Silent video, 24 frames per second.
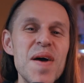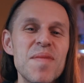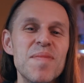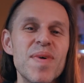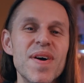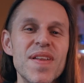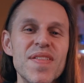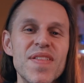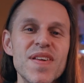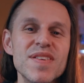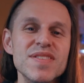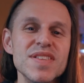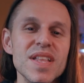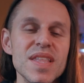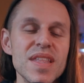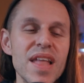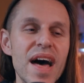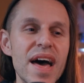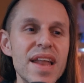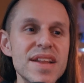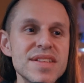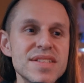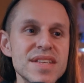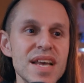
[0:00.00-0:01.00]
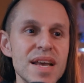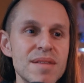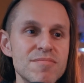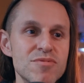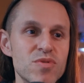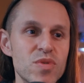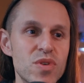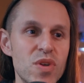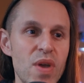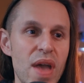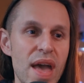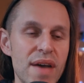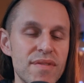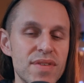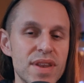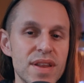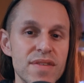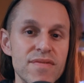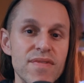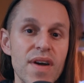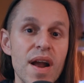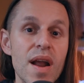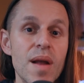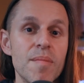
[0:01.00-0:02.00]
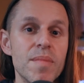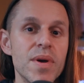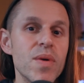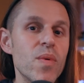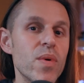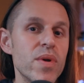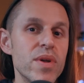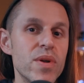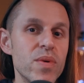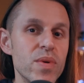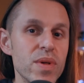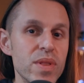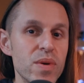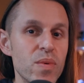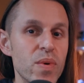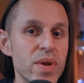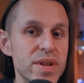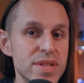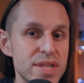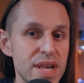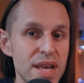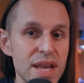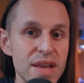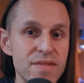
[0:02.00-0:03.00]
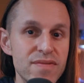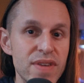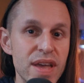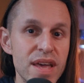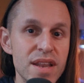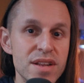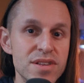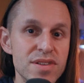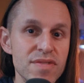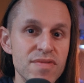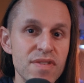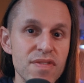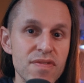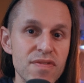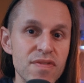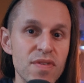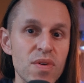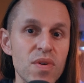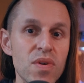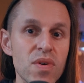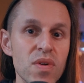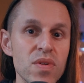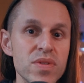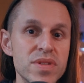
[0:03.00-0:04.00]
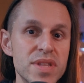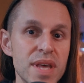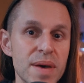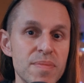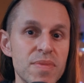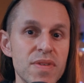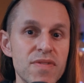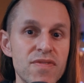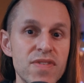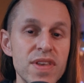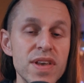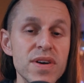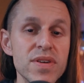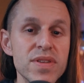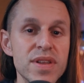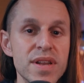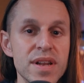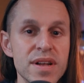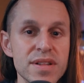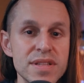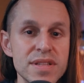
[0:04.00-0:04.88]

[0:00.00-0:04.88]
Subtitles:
but there's a lot of times where you have an environment where you really want to take advantage of a full depth of field. And